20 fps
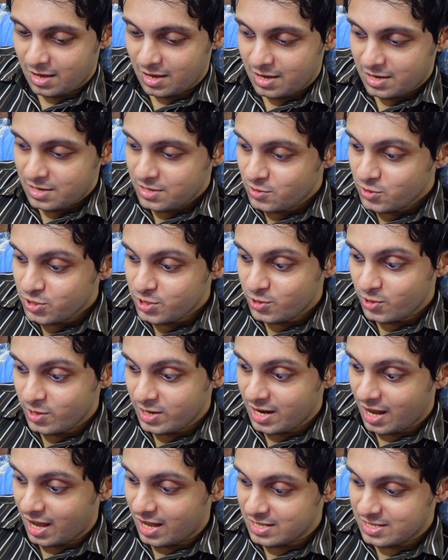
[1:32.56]
You
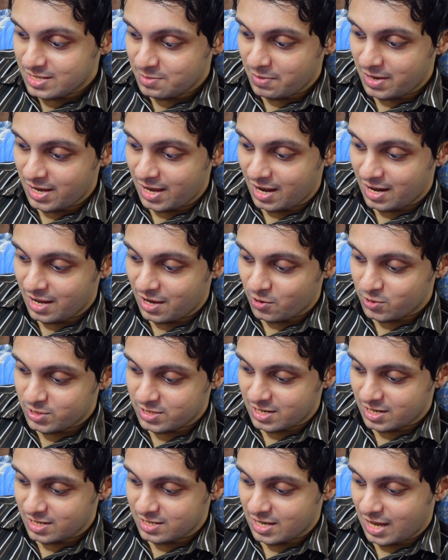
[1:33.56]
shouldn't ask me any
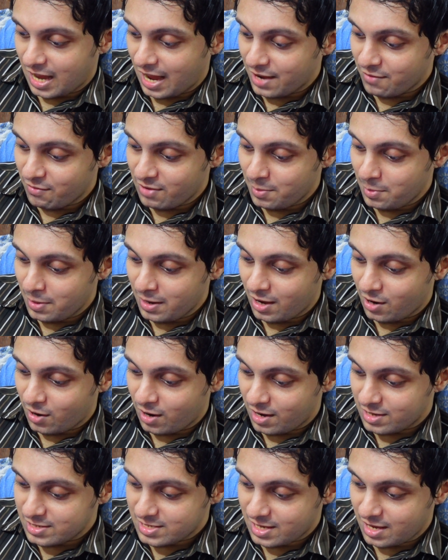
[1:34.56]
questions. I will be
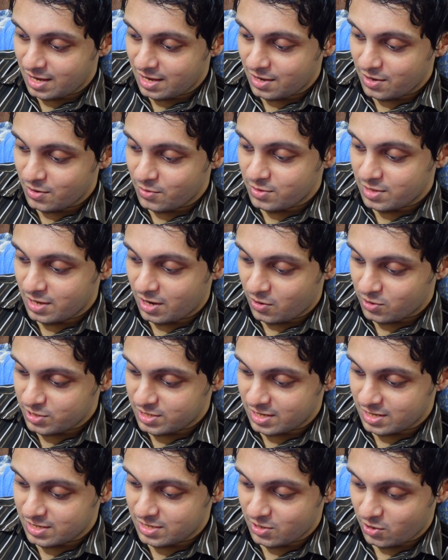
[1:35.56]
asking you the
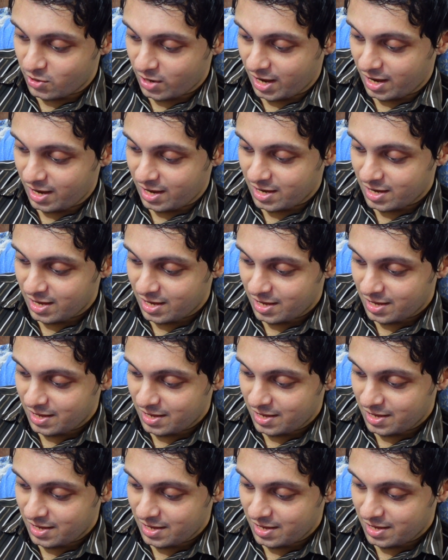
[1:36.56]
questions, okay?